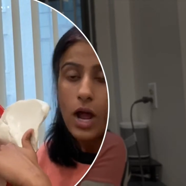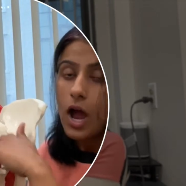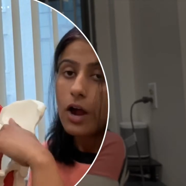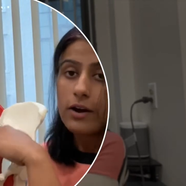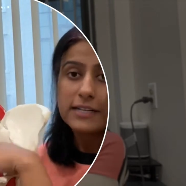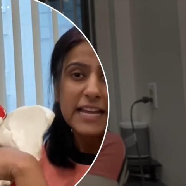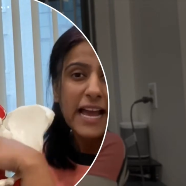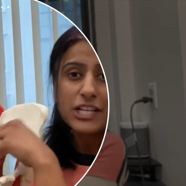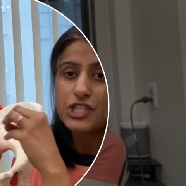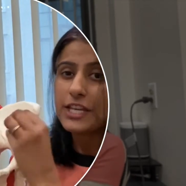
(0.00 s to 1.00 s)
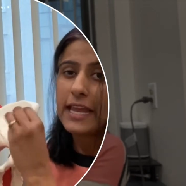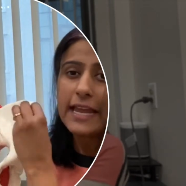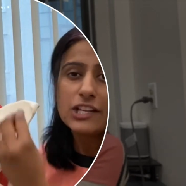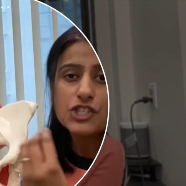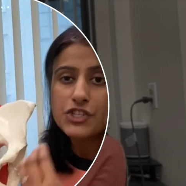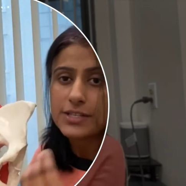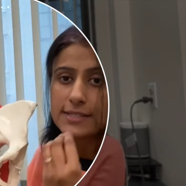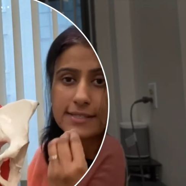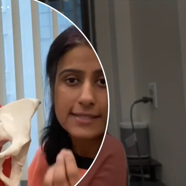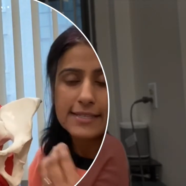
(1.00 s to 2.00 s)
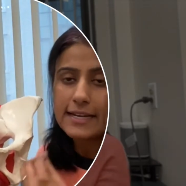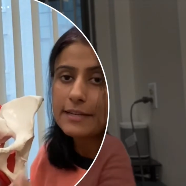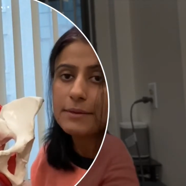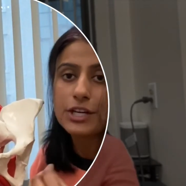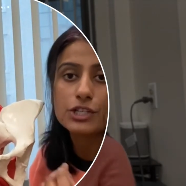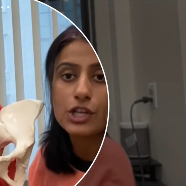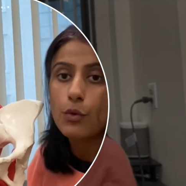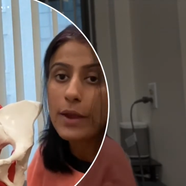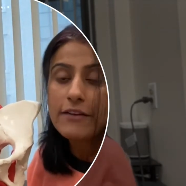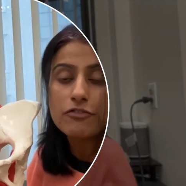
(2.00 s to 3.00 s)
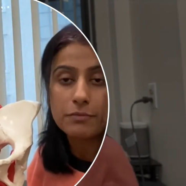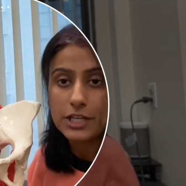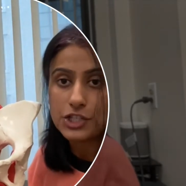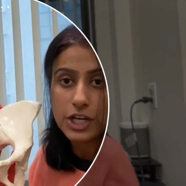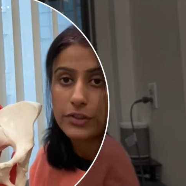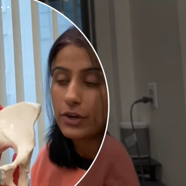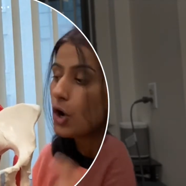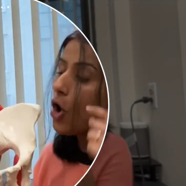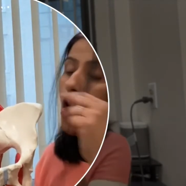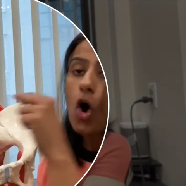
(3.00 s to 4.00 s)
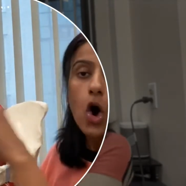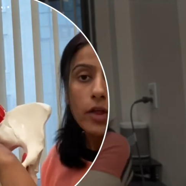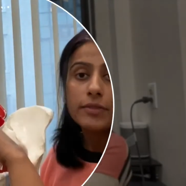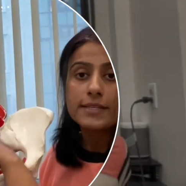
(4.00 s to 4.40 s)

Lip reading: are attaching inches, centimeters away from each other on the